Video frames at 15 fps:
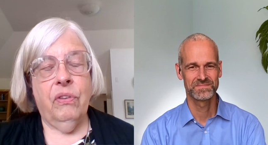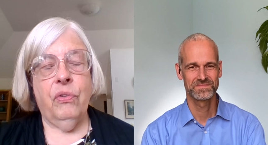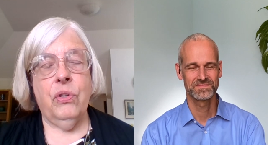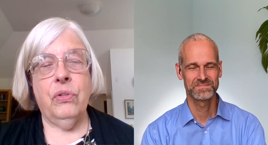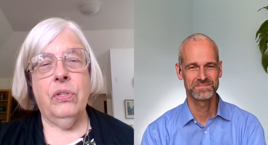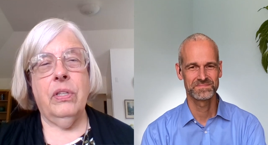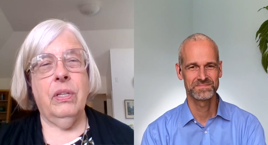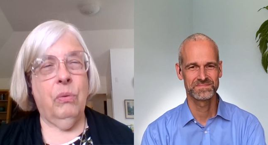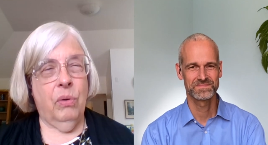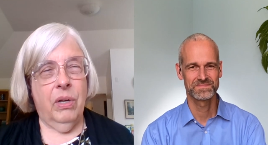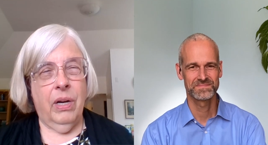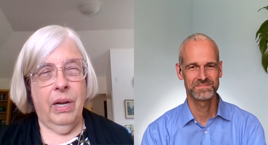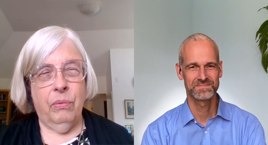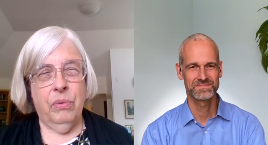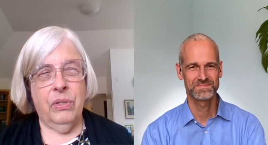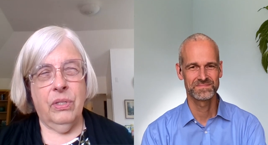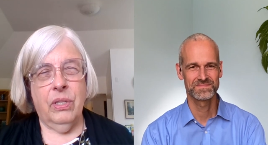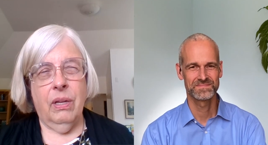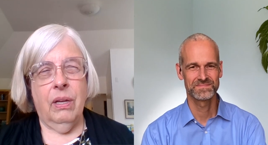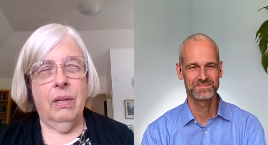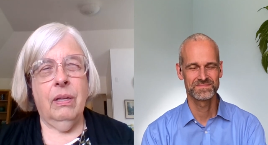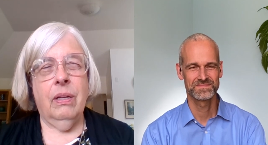Speaker 1: University where I
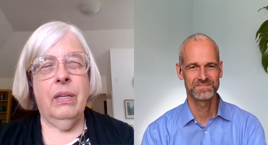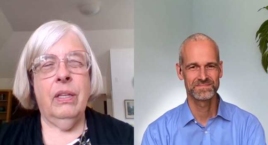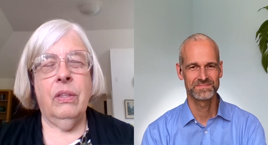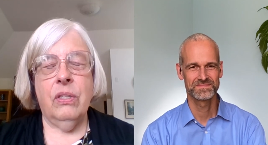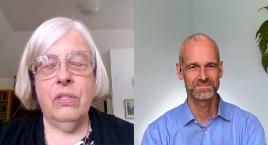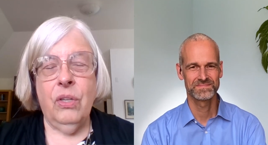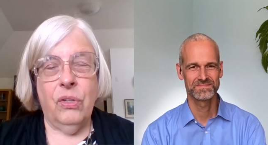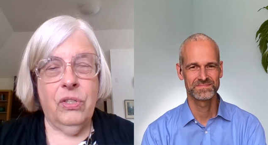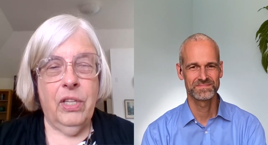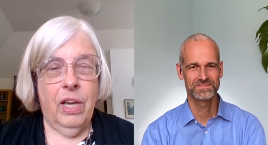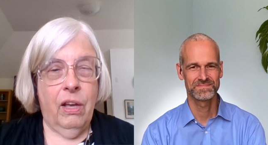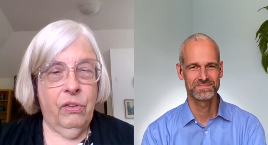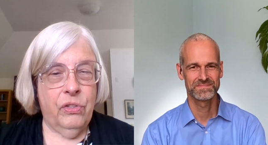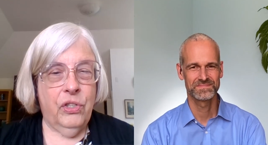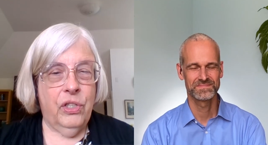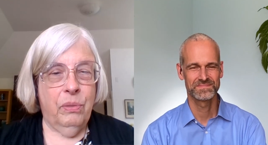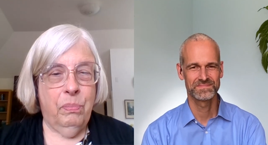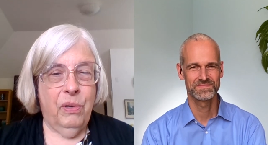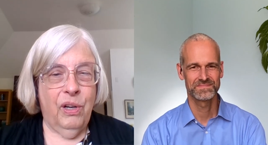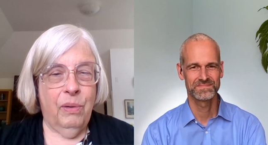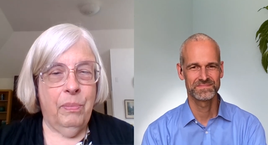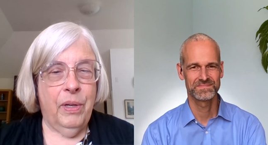was uh, in the sociology
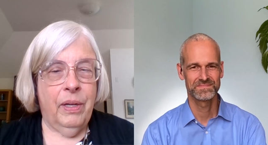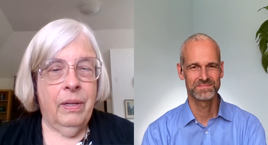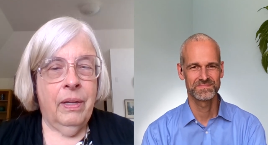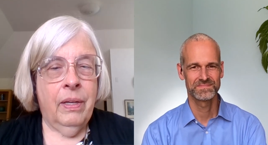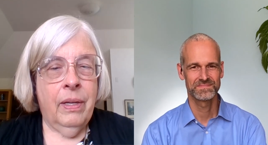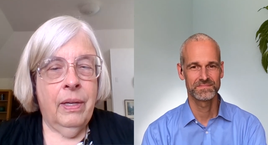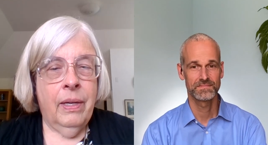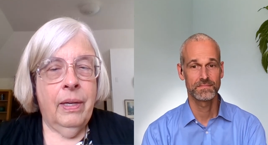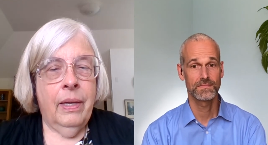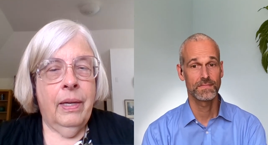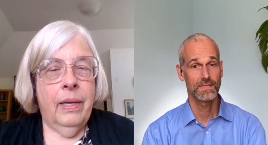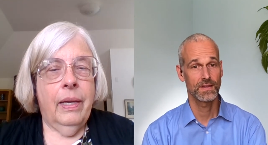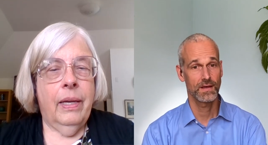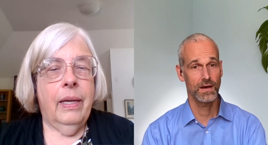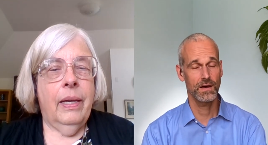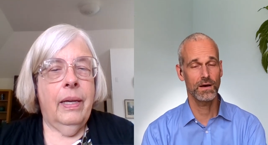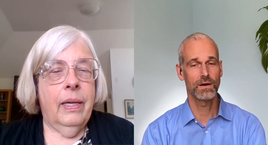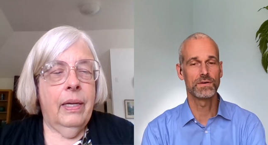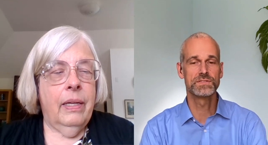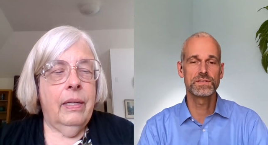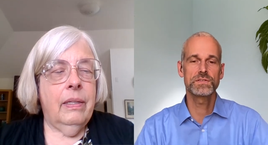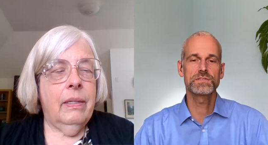department. Oh, and,
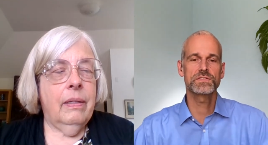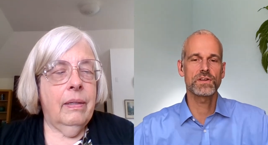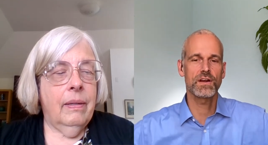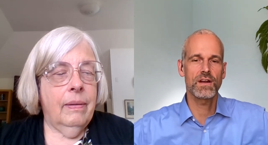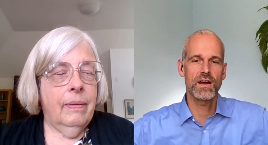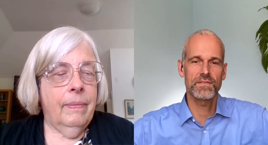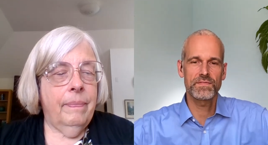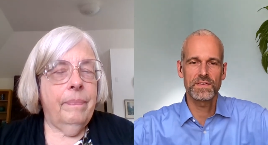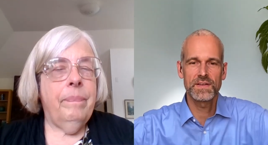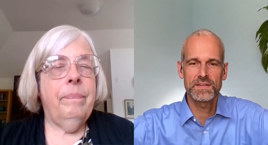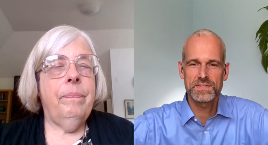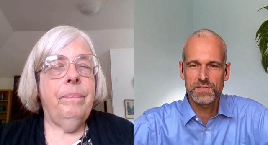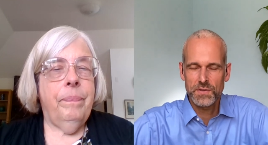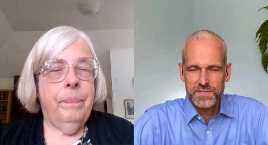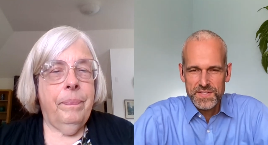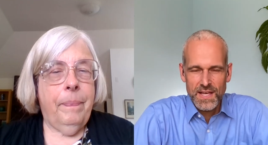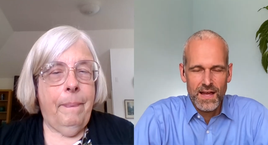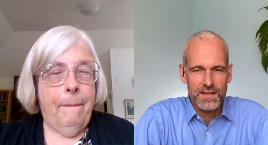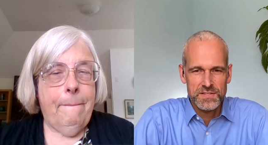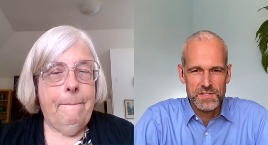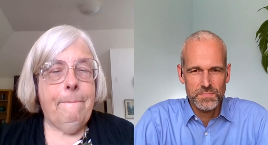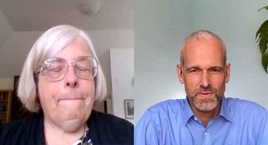so you started uh, off
Speaker 2: in a
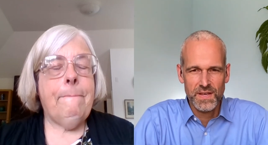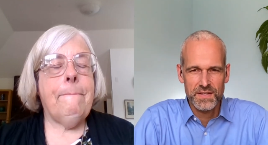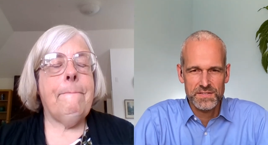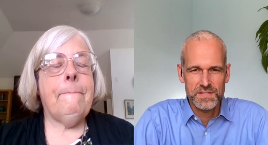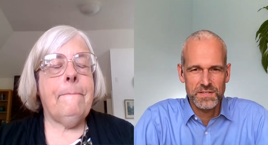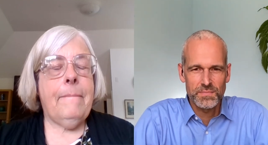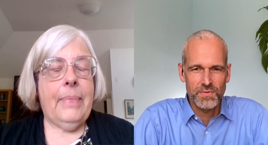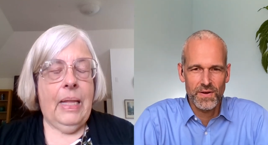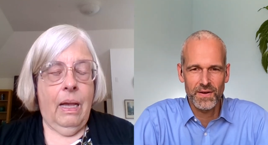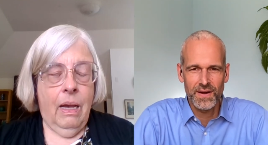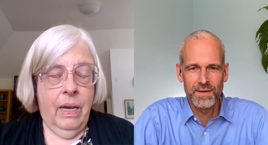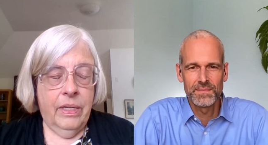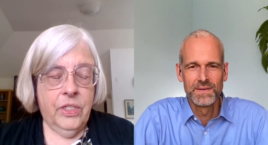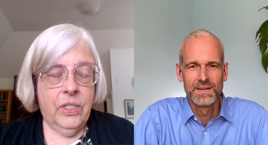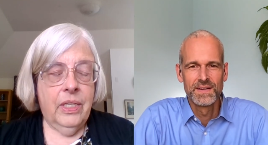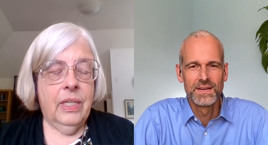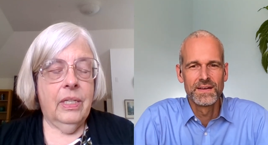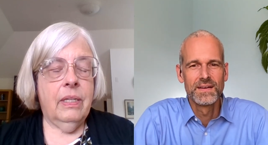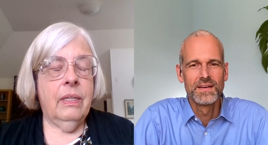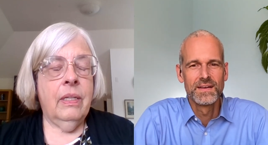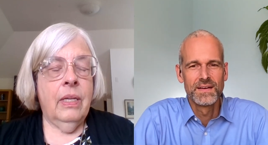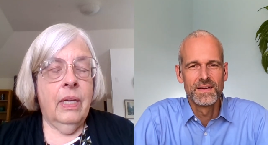sociology PhD program.
Speaker 1: I
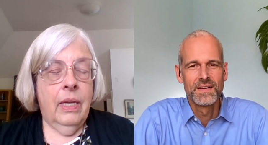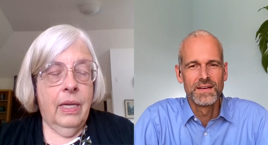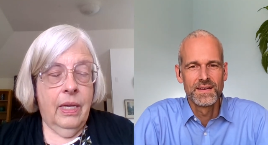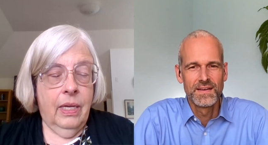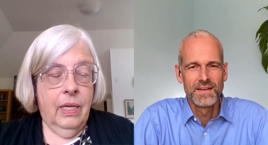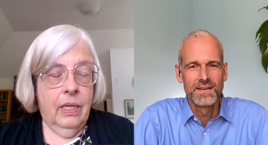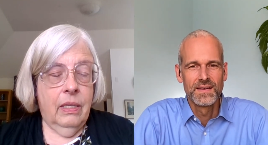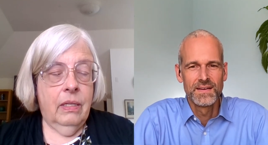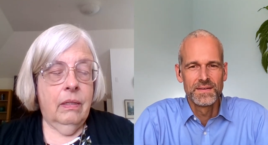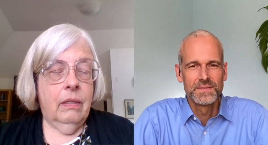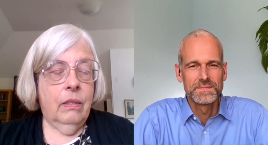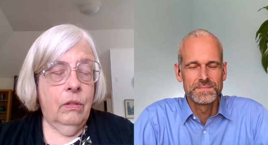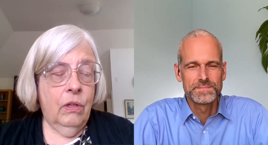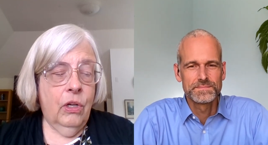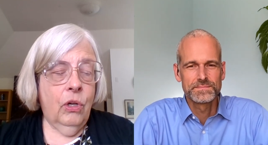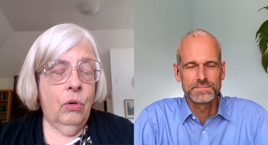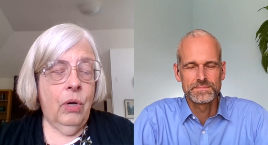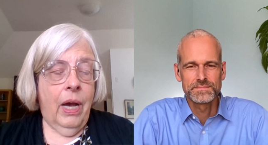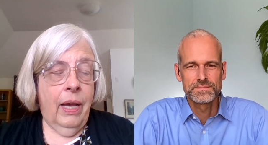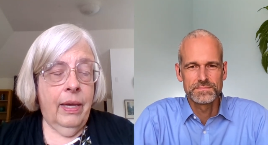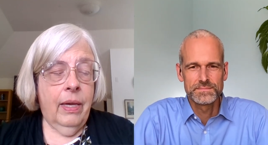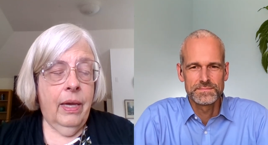did. And, you
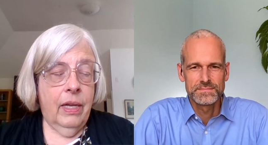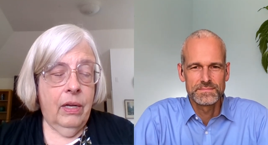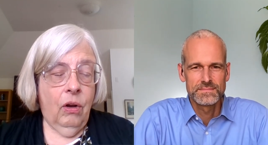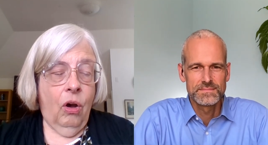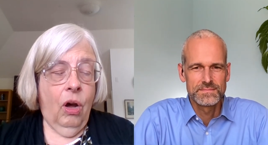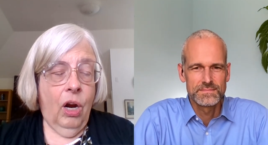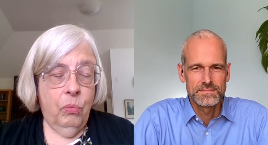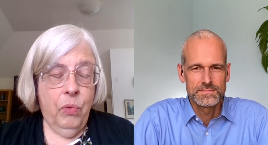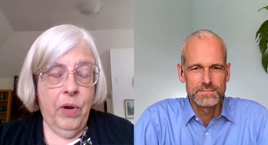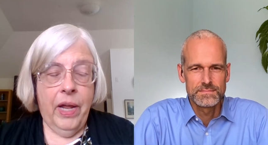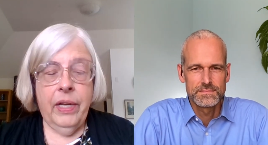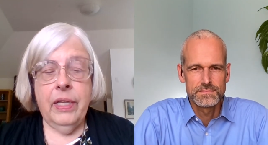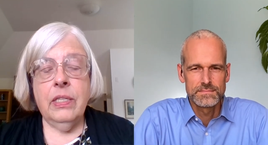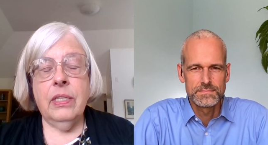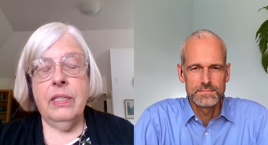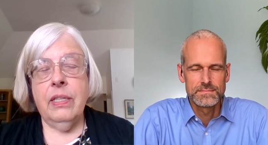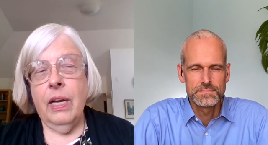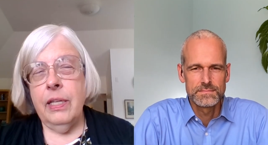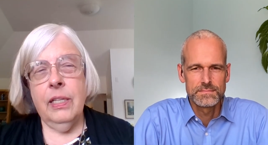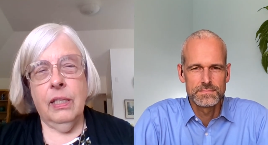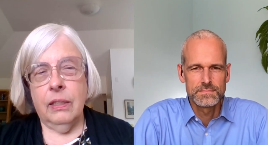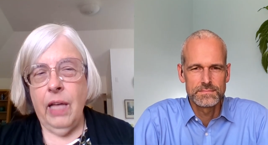know, I had already
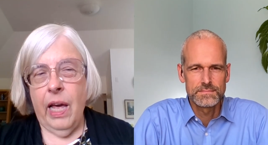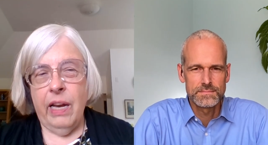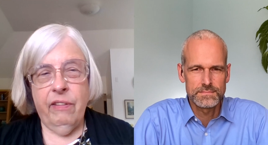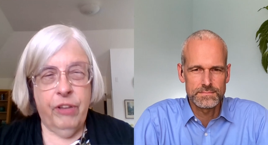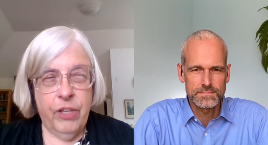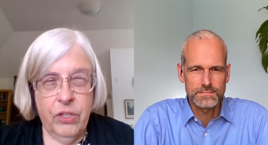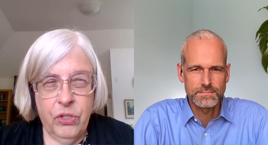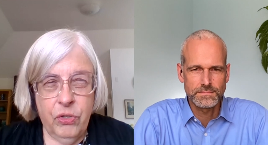studied a lot of